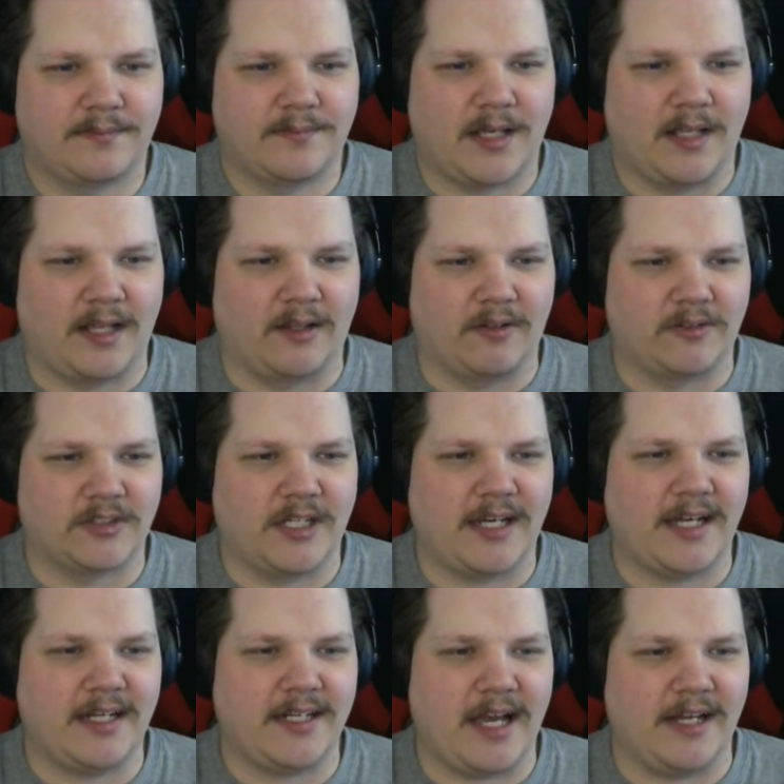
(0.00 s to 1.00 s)
That looks like
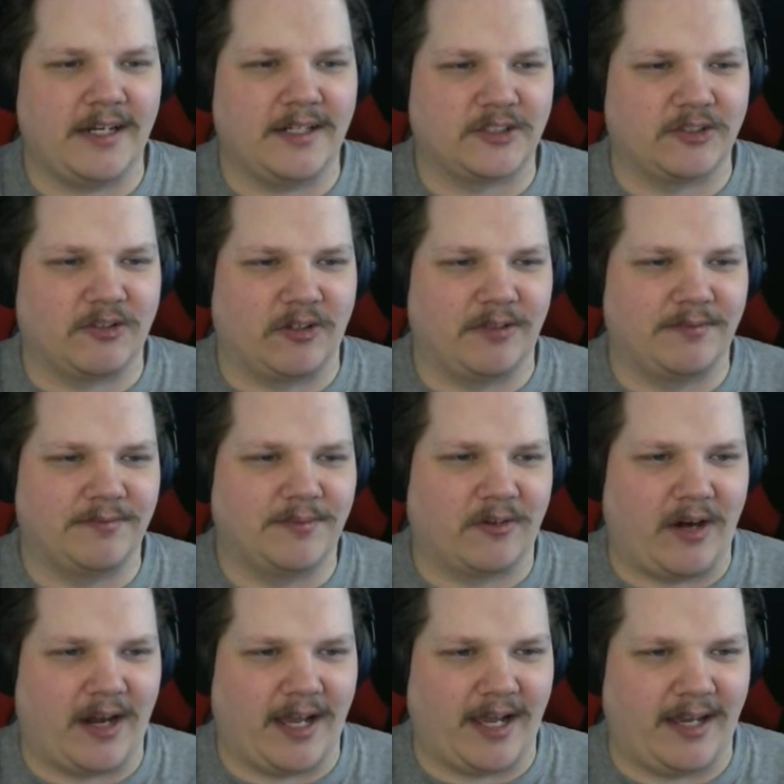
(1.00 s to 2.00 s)
or a dinosaur. Or
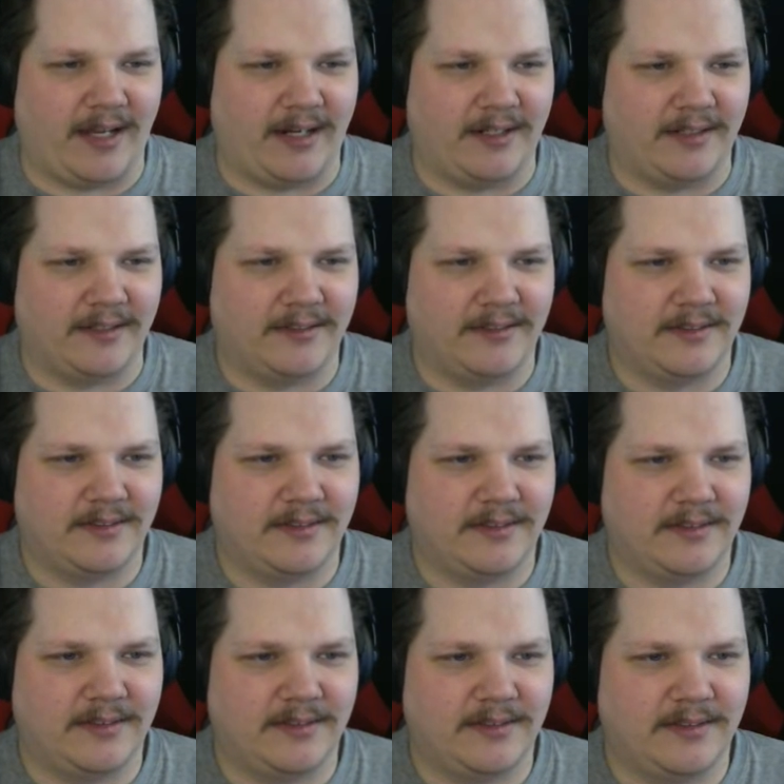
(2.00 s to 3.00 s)
a hand. Or
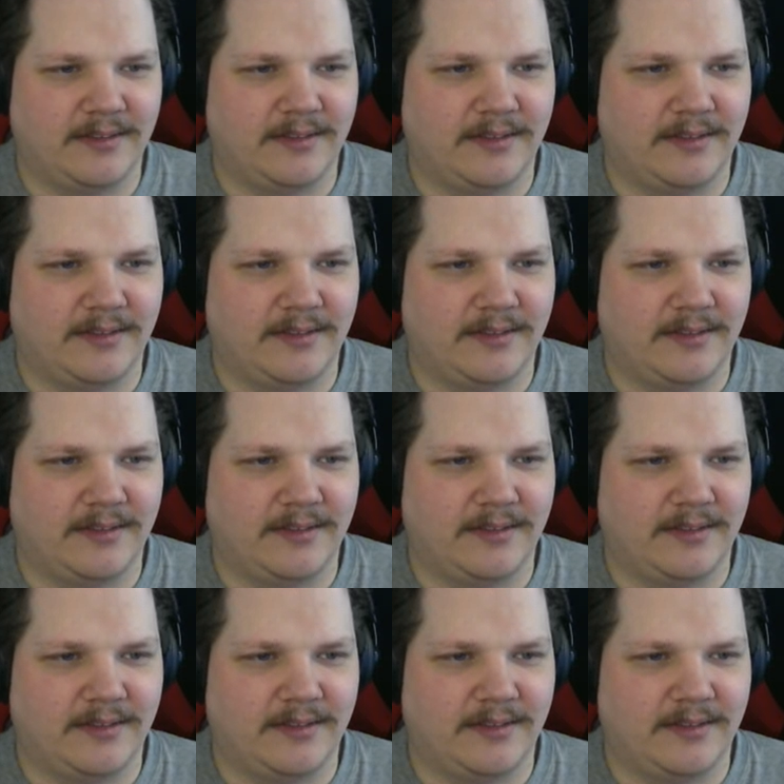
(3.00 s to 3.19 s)
spoon.